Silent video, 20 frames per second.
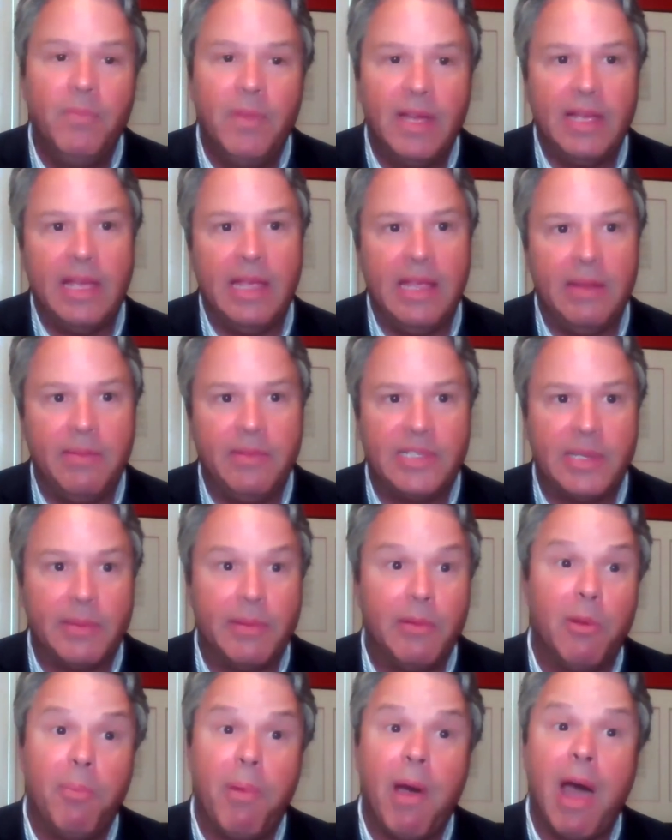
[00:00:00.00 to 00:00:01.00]
something
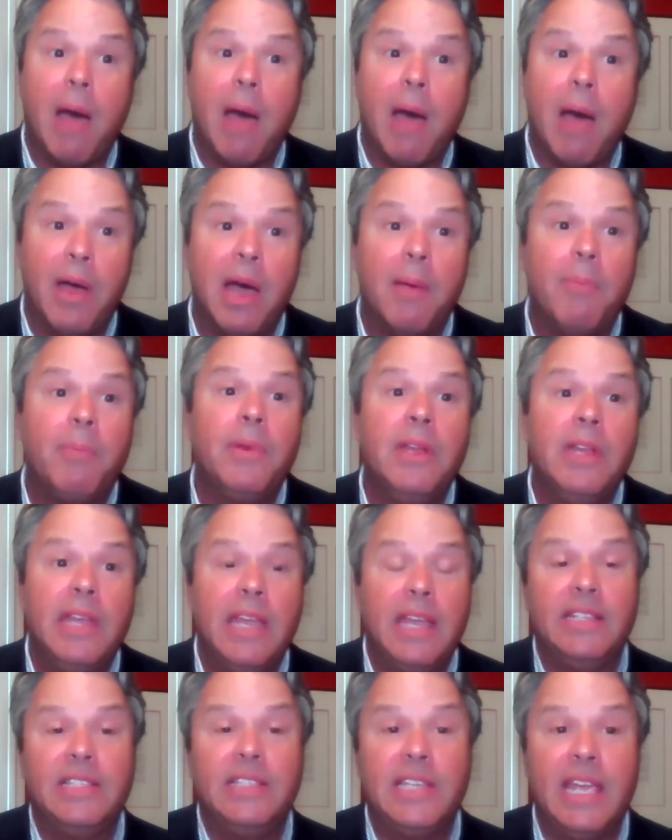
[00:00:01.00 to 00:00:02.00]
will pop up
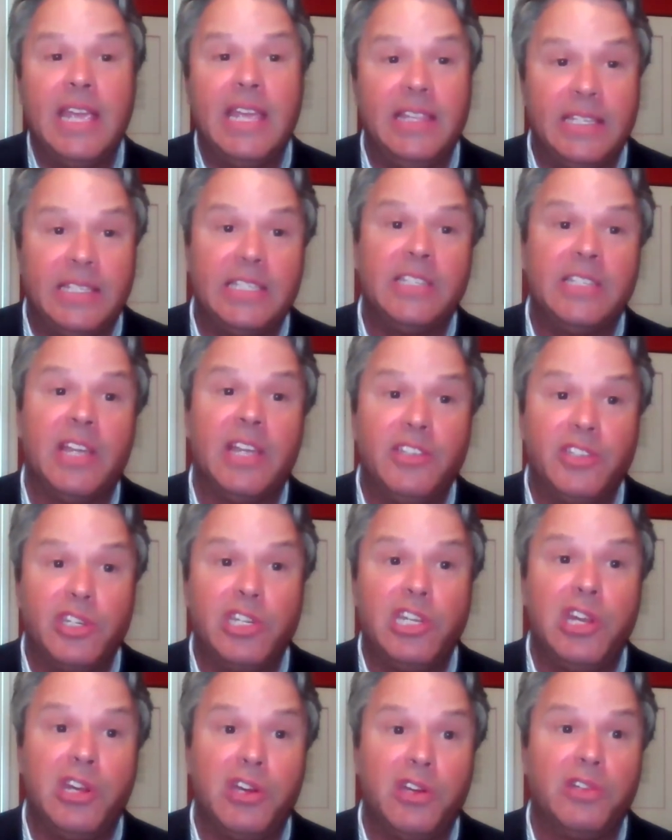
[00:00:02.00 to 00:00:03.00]
and say, this is
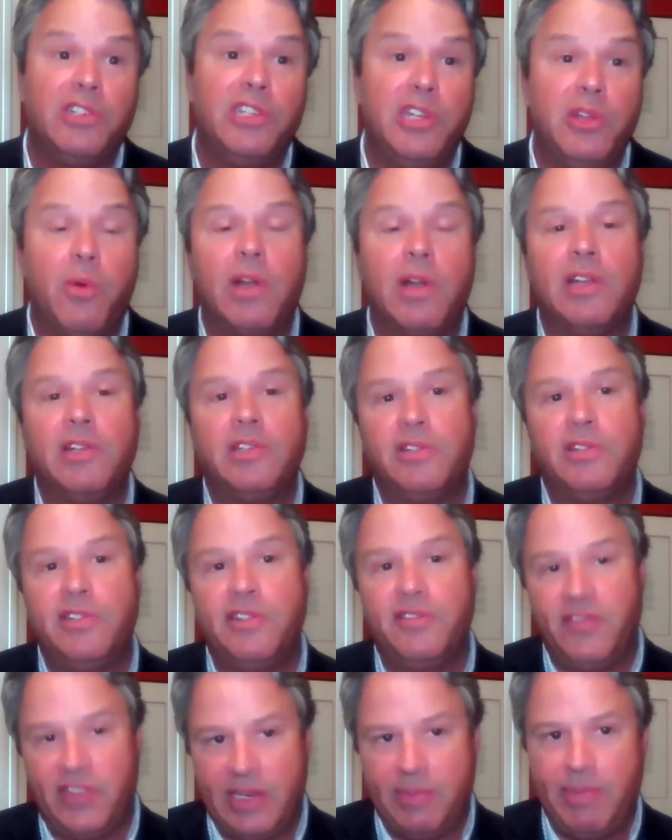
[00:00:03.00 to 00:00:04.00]
unsecured. Do you want to turn
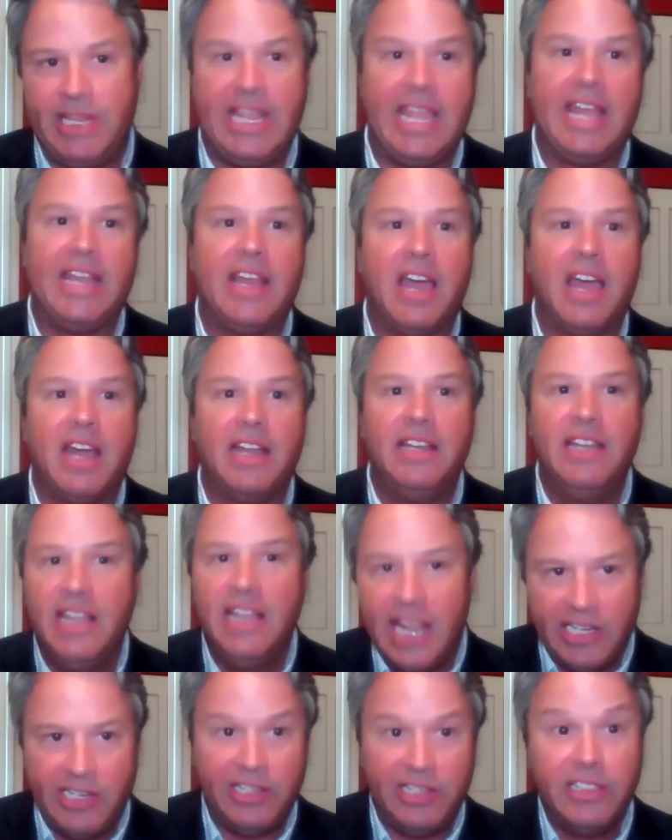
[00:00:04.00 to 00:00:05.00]
your VPN on?
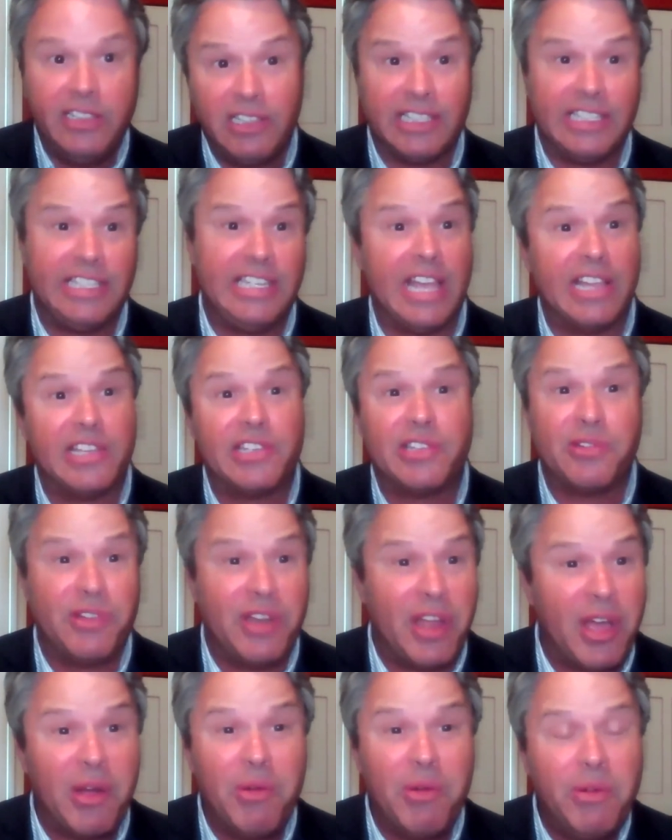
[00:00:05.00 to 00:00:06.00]
And you click yes or
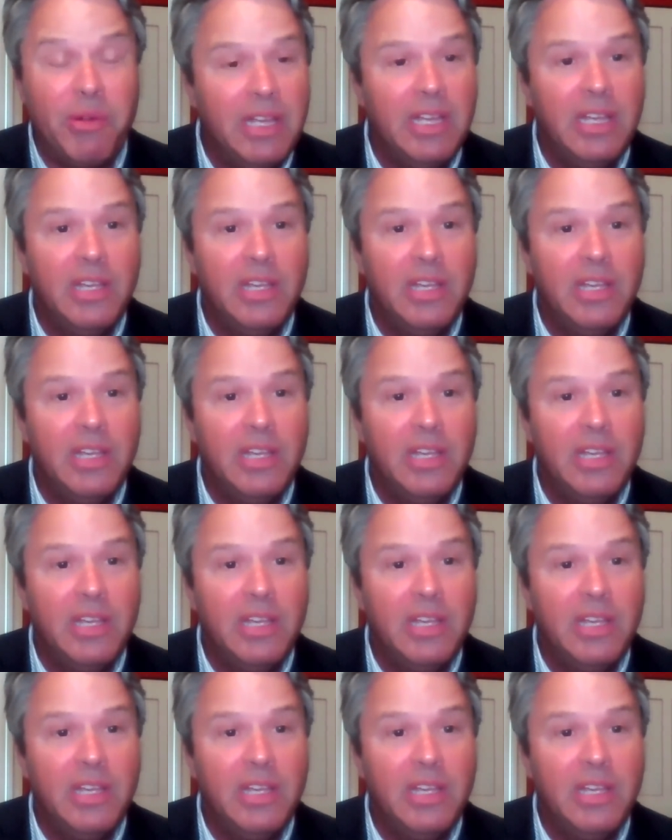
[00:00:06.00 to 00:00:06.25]
no.